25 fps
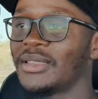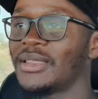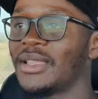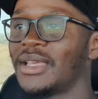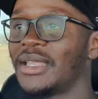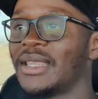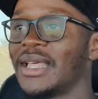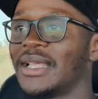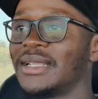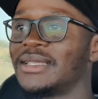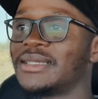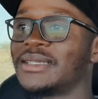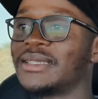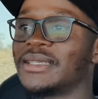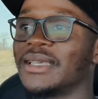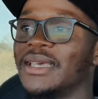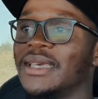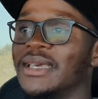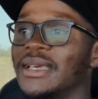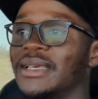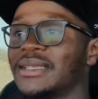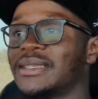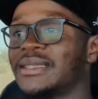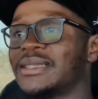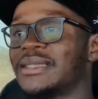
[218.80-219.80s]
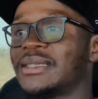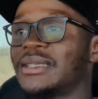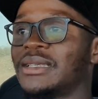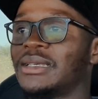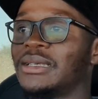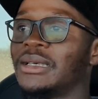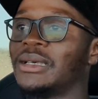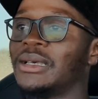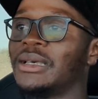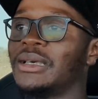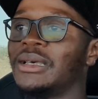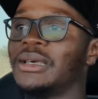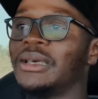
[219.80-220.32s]
Then that's 6.
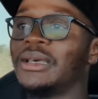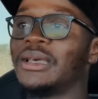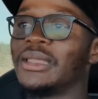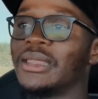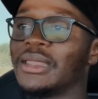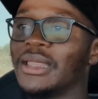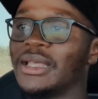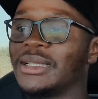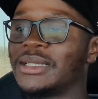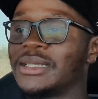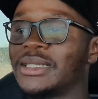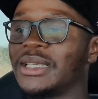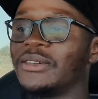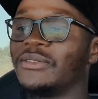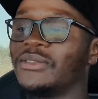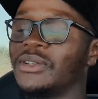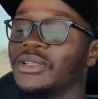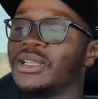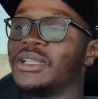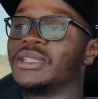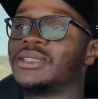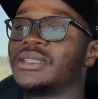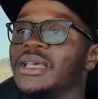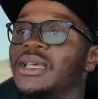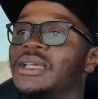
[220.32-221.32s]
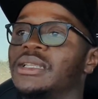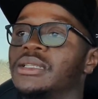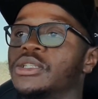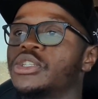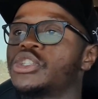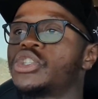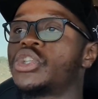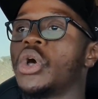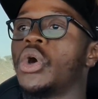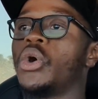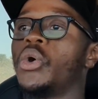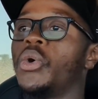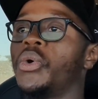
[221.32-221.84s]
That's 7. That's 8.
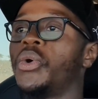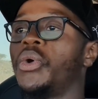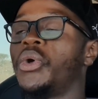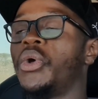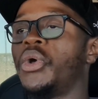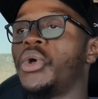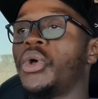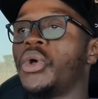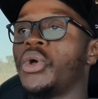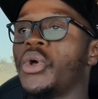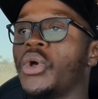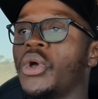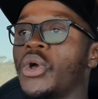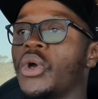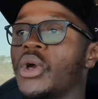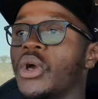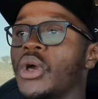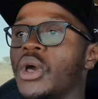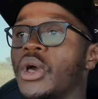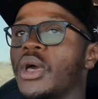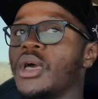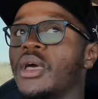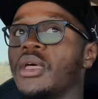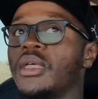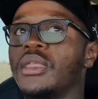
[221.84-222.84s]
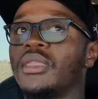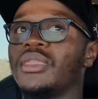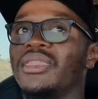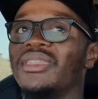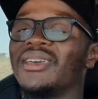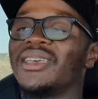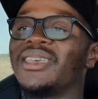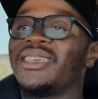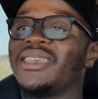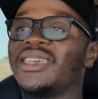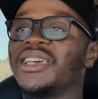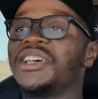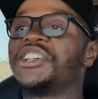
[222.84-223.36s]
So
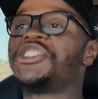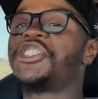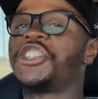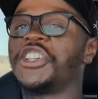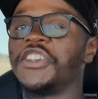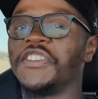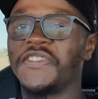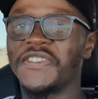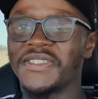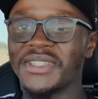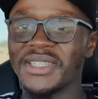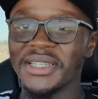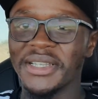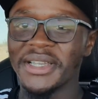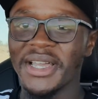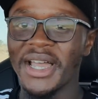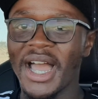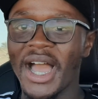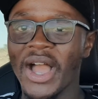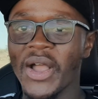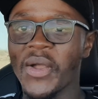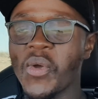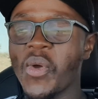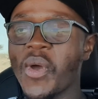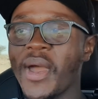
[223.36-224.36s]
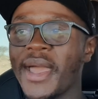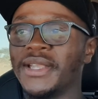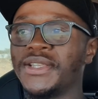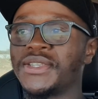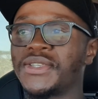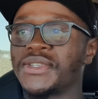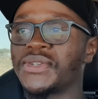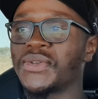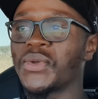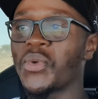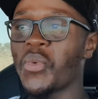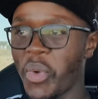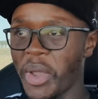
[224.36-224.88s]
the gear shifts are
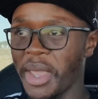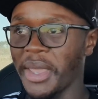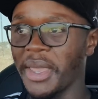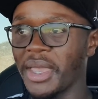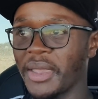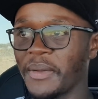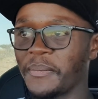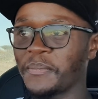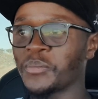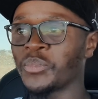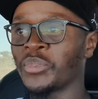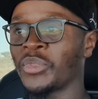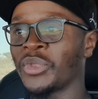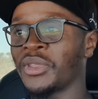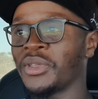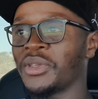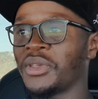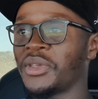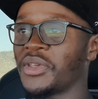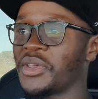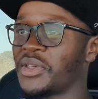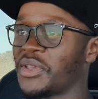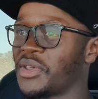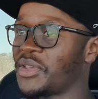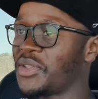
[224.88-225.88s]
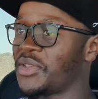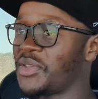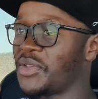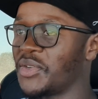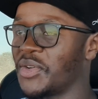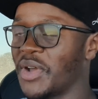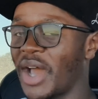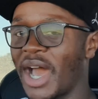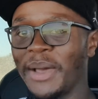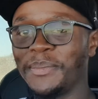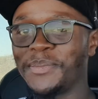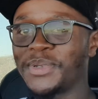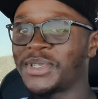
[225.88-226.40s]
quite quick.
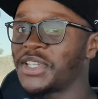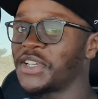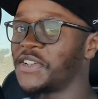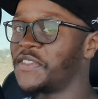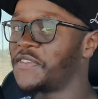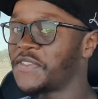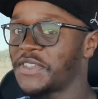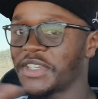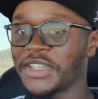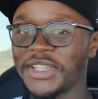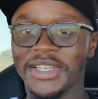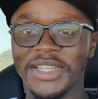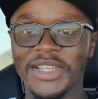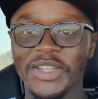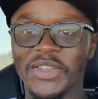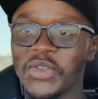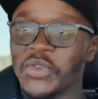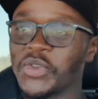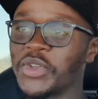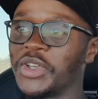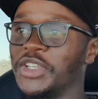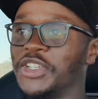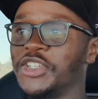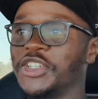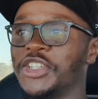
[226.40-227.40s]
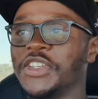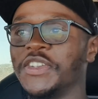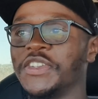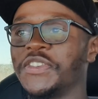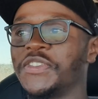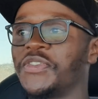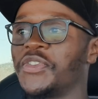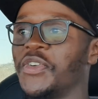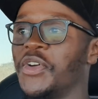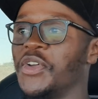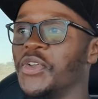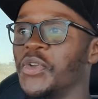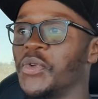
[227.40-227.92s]
You upshift, it
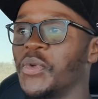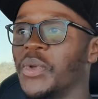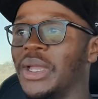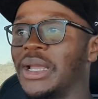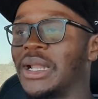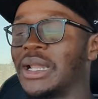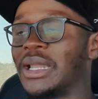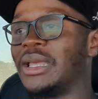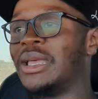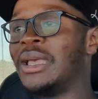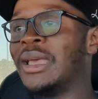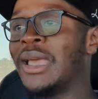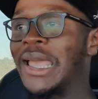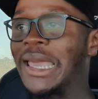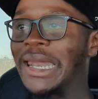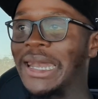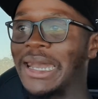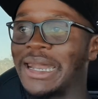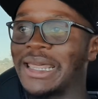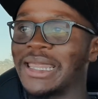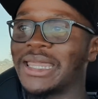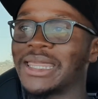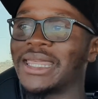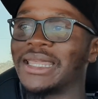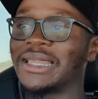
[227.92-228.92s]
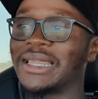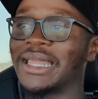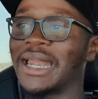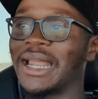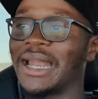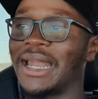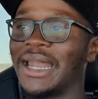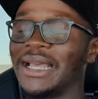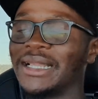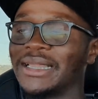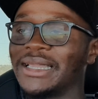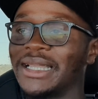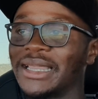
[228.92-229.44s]
shifts for you quickly. And another thing that I
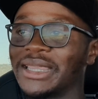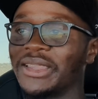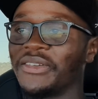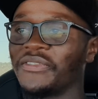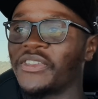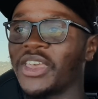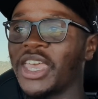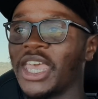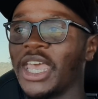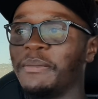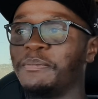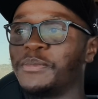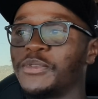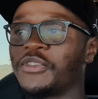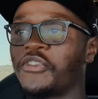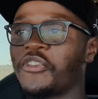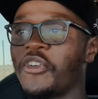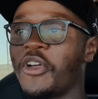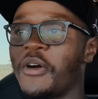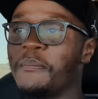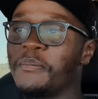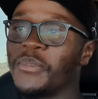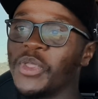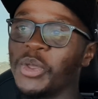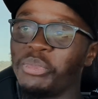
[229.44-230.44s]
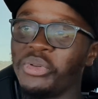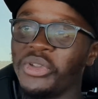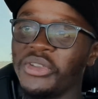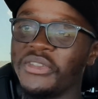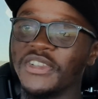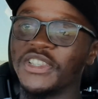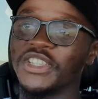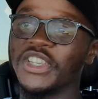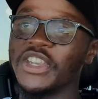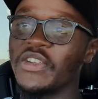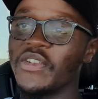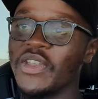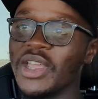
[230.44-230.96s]
like that they've kept from the
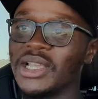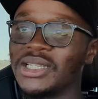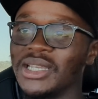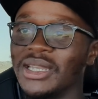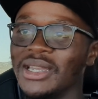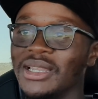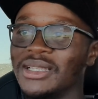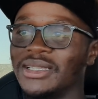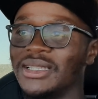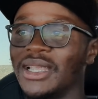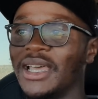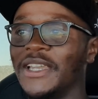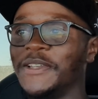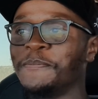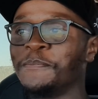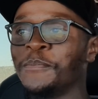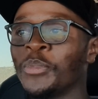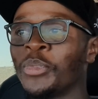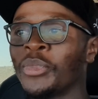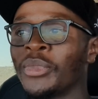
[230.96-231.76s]
previous generation is that